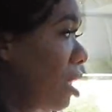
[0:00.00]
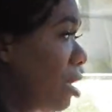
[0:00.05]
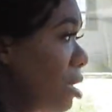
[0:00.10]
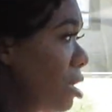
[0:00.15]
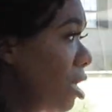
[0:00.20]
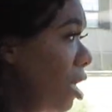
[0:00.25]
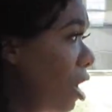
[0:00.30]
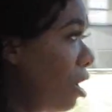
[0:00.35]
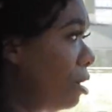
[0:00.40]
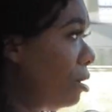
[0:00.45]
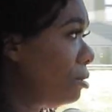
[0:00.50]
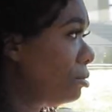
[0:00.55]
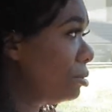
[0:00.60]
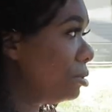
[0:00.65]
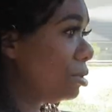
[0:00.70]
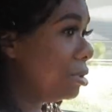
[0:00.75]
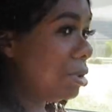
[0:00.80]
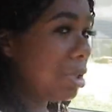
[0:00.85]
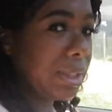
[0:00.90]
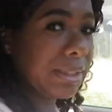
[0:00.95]
You know,
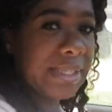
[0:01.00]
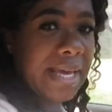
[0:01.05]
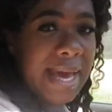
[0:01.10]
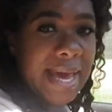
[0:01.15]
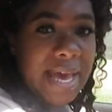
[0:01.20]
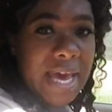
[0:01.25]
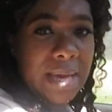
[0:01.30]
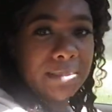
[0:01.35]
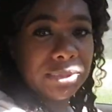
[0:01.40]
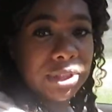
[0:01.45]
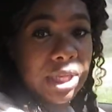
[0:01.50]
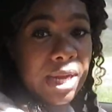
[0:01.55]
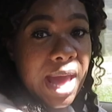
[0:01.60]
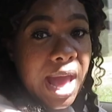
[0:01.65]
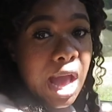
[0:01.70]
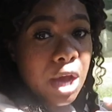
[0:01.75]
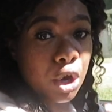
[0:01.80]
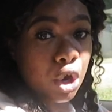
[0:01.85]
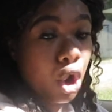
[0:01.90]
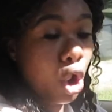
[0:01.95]
the times that
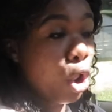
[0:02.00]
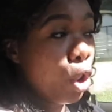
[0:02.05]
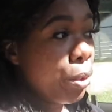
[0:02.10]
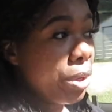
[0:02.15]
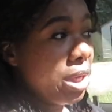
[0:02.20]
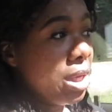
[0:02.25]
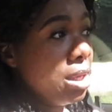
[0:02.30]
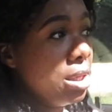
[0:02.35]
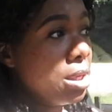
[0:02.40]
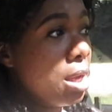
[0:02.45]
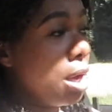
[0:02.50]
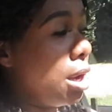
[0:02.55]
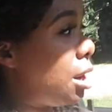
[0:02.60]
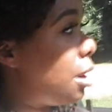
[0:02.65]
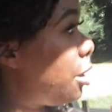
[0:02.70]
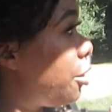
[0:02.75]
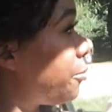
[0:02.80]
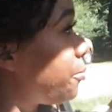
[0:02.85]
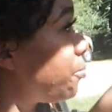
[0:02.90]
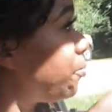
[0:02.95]
I go in
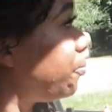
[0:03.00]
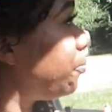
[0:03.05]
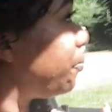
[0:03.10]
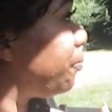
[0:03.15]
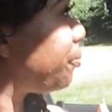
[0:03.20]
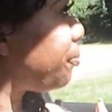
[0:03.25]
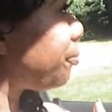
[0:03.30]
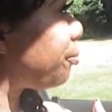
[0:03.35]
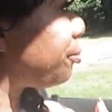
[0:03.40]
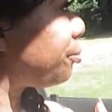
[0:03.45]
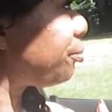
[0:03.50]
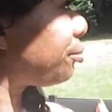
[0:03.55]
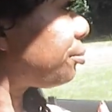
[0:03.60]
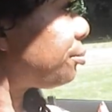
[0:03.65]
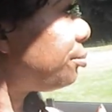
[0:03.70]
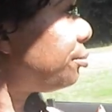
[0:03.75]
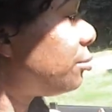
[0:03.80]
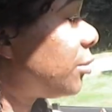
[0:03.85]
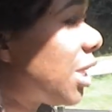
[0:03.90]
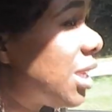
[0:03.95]
there,
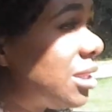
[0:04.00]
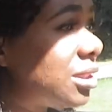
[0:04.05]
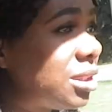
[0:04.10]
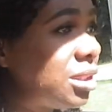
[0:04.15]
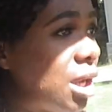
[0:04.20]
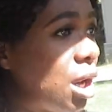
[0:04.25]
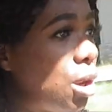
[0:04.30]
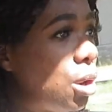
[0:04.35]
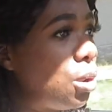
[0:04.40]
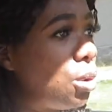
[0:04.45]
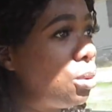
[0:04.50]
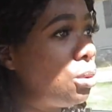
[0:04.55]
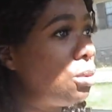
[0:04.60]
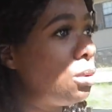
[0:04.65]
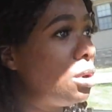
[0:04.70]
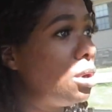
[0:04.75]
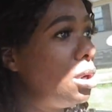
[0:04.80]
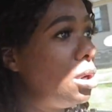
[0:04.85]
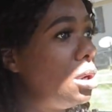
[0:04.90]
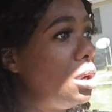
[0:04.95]
so
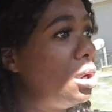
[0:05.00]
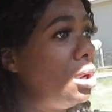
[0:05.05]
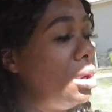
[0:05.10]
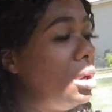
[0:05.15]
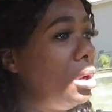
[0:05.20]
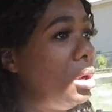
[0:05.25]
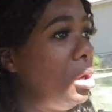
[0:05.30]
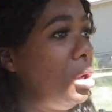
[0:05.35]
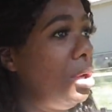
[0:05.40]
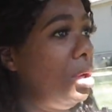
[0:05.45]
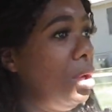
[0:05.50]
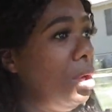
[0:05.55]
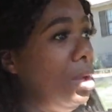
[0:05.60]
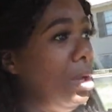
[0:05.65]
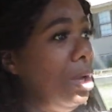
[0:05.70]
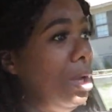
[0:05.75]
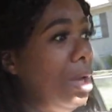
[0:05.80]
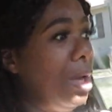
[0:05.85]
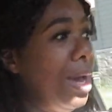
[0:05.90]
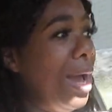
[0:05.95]

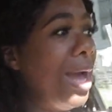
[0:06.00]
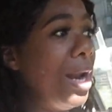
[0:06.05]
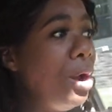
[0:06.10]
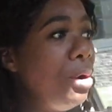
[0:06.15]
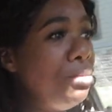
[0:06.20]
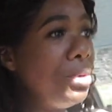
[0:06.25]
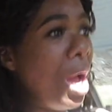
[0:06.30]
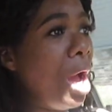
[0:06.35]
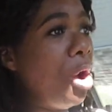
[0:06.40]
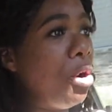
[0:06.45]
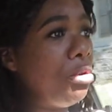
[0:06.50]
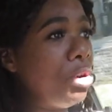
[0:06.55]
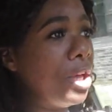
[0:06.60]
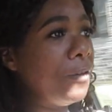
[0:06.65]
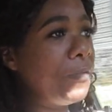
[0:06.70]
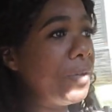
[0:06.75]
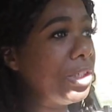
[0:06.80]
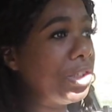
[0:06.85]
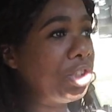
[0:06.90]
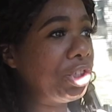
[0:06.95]
I don't know
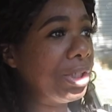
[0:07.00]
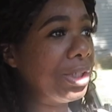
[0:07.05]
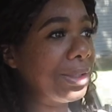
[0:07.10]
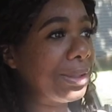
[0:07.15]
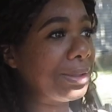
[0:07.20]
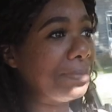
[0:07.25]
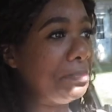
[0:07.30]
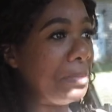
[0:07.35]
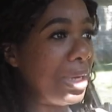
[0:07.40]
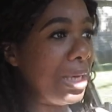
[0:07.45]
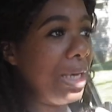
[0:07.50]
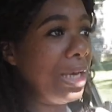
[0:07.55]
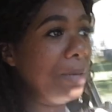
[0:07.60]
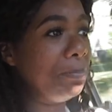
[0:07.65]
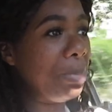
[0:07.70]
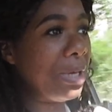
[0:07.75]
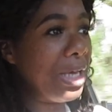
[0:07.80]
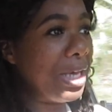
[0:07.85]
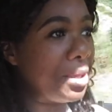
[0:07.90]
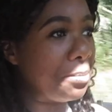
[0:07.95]
if it's just me
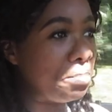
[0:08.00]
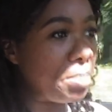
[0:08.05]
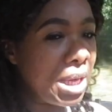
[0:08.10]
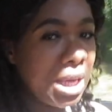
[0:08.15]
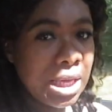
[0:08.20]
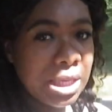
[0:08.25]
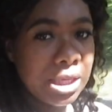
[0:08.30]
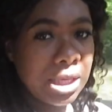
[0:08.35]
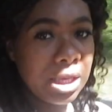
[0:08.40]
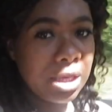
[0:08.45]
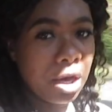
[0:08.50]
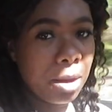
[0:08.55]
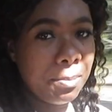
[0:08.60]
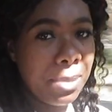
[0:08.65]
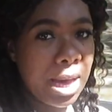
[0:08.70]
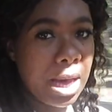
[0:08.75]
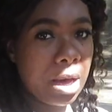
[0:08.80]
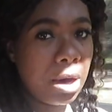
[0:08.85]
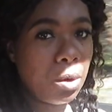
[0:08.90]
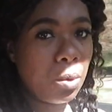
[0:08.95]
being picky
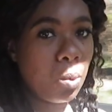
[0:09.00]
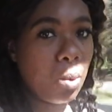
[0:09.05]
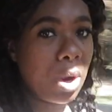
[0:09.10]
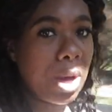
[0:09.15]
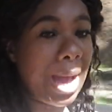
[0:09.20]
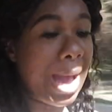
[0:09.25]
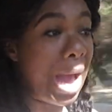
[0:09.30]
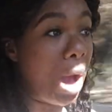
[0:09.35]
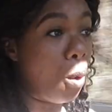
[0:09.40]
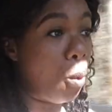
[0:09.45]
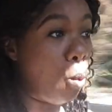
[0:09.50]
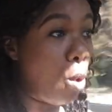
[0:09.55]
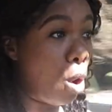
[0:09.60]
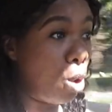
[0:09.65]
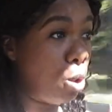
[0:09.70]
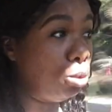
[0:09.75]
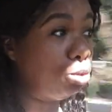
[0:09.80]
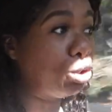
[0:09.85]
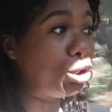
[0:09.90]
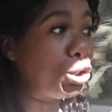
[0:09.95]
about what I
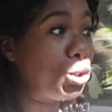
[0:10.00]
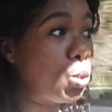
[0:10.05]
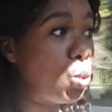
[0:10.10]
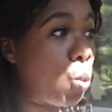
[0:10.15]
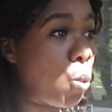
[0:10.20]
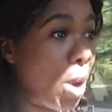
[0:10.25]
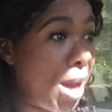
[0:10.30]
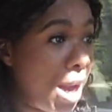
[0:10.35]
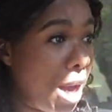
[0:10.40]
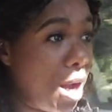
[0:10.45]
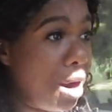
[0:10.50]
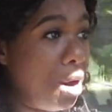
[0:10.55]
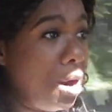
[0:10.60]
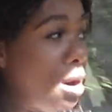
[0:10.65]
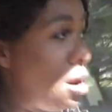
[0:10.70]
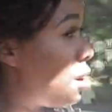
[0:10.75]
want to wear,